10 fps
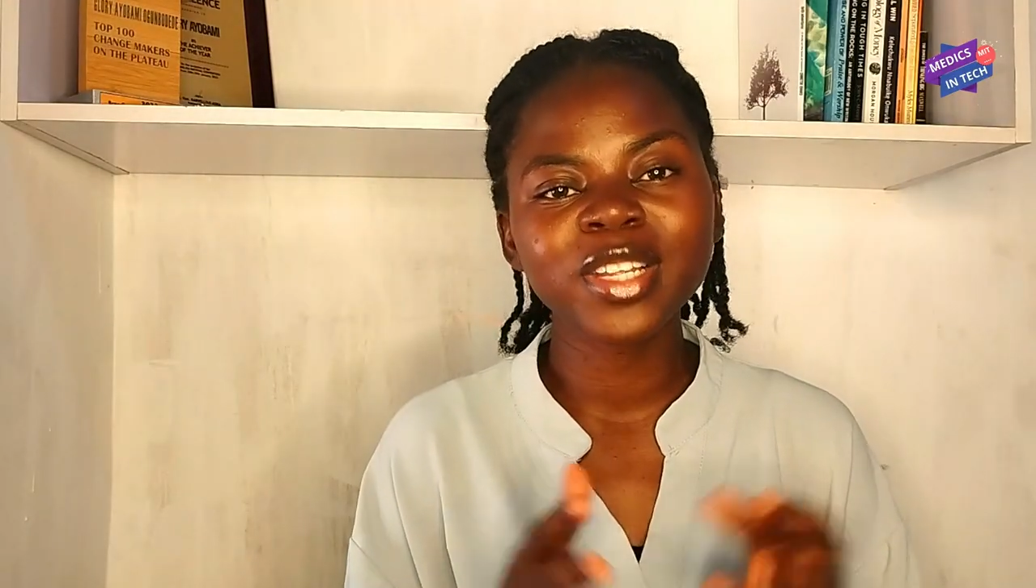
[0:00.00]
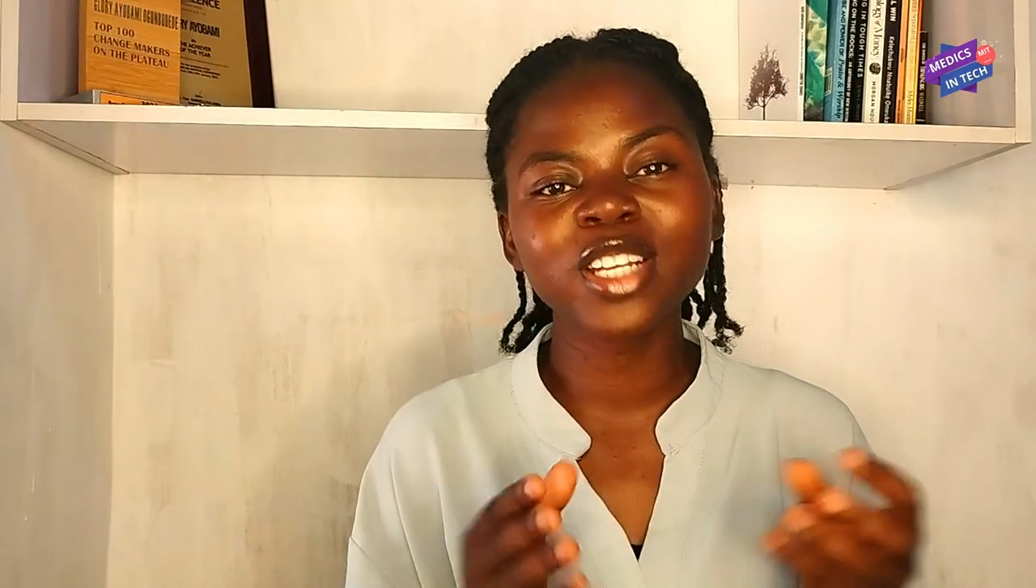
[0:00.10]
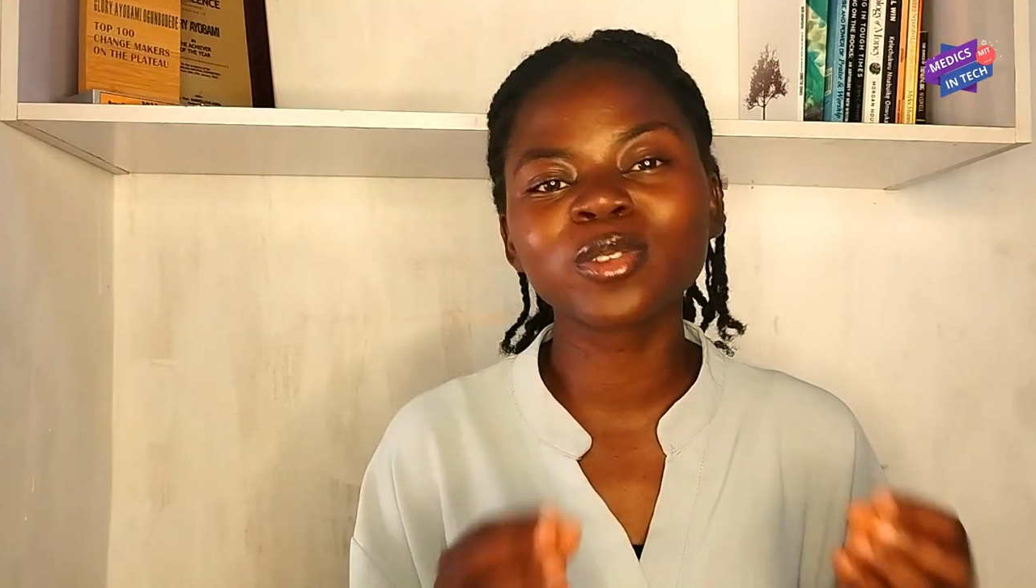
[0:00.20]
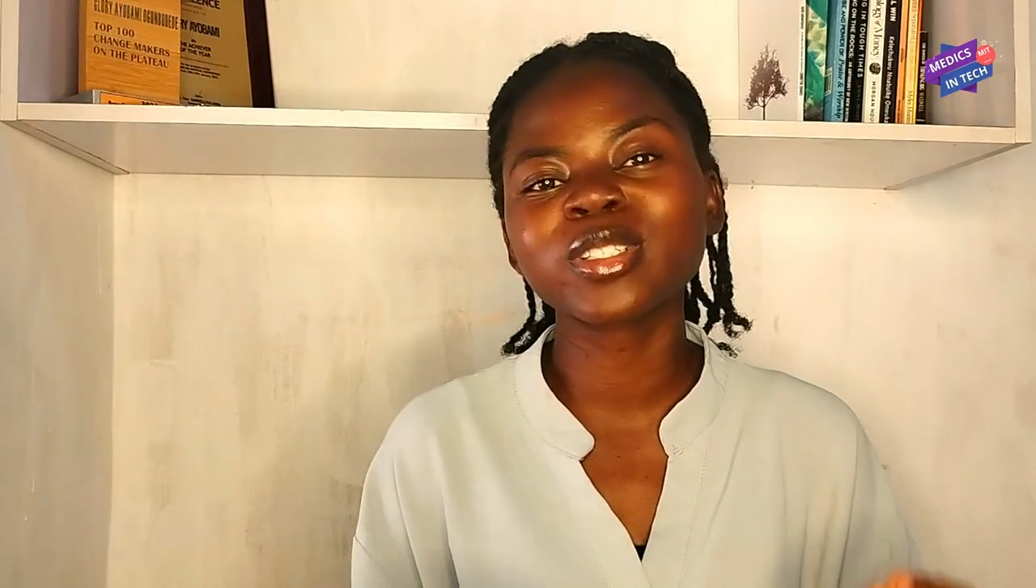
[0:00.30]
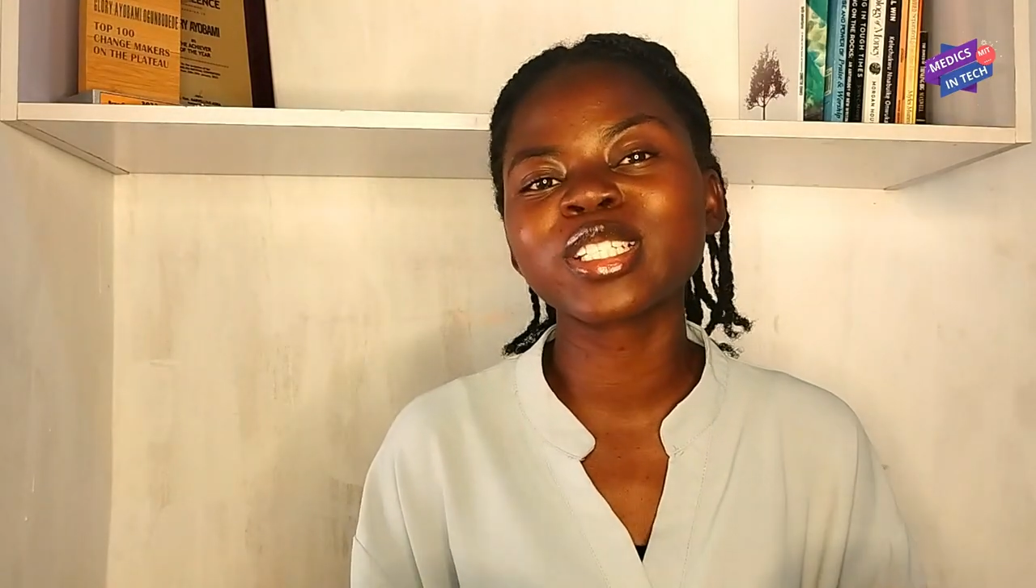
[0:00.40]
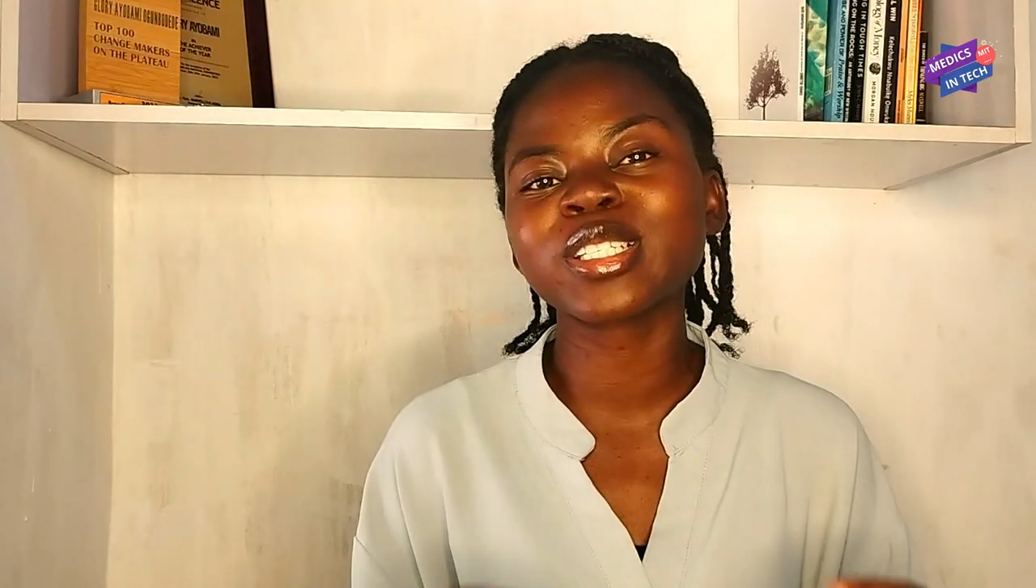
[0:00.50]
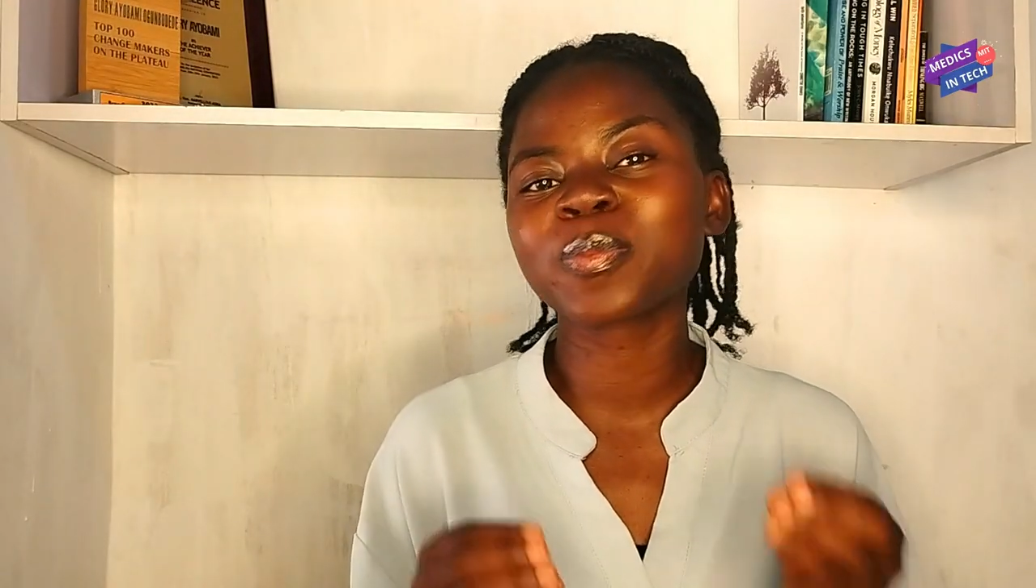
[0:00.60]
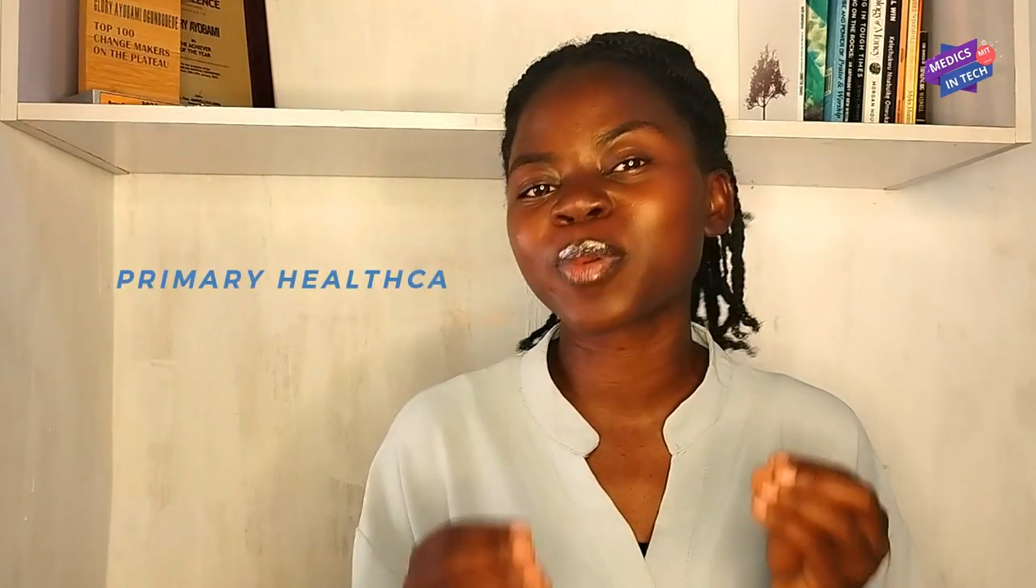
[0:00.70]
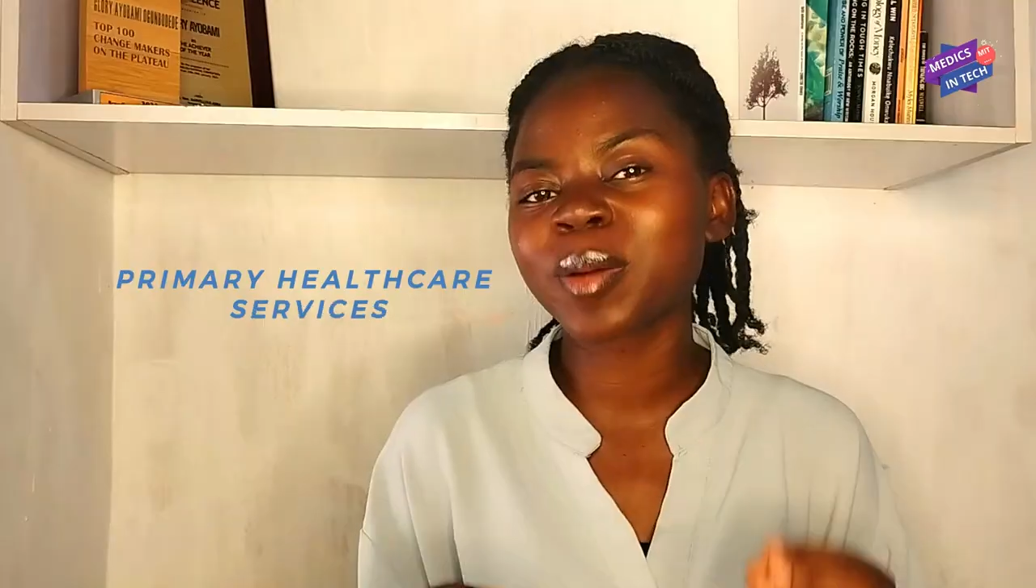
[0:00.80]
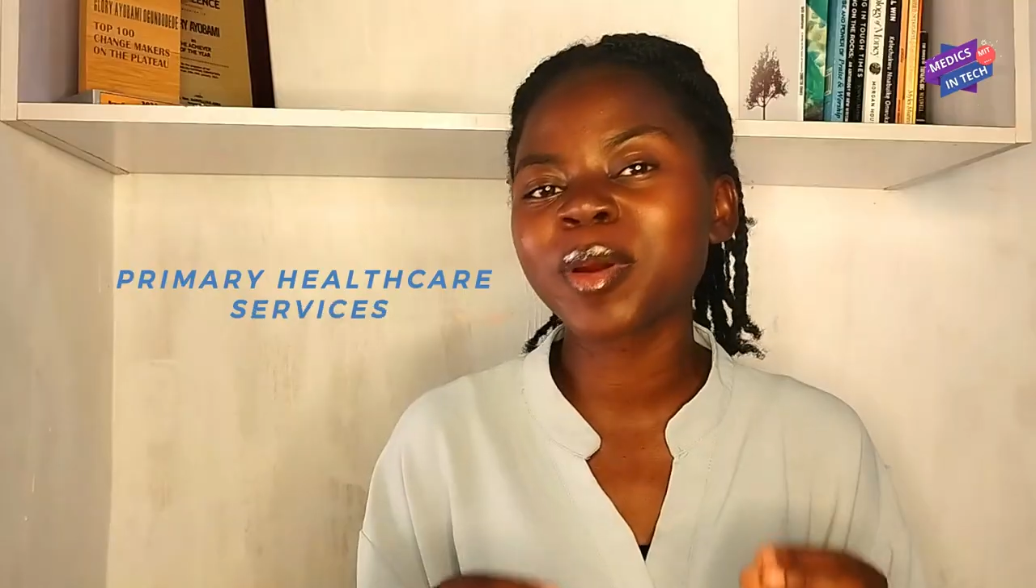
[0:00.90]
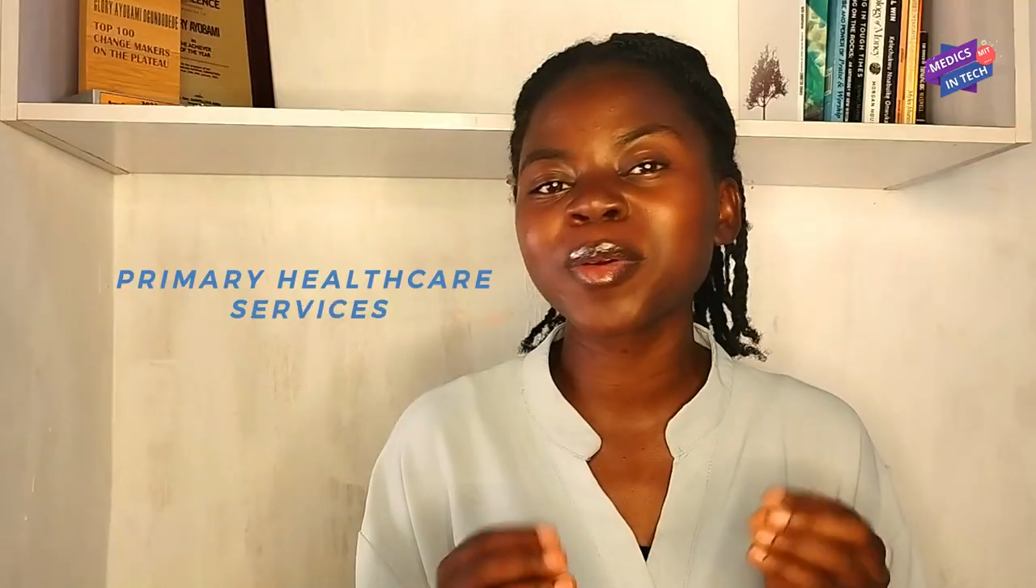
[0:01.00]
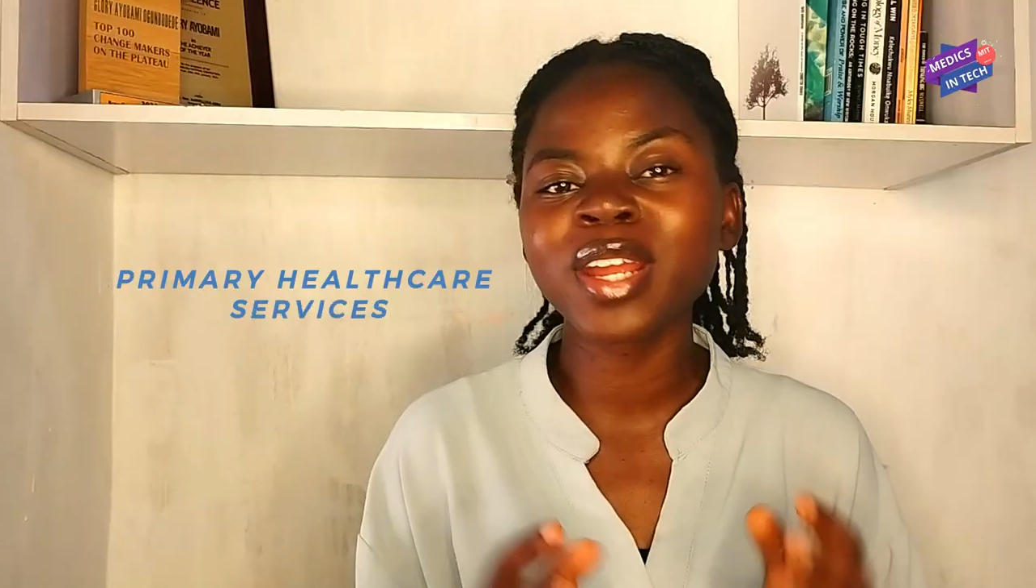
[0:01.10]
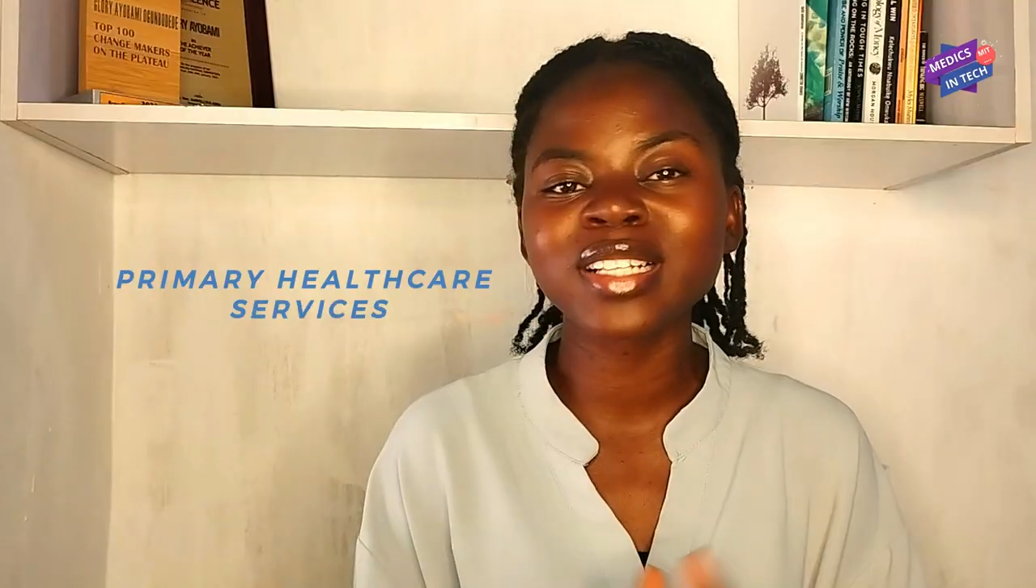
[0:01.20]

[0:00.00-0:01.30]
including the primary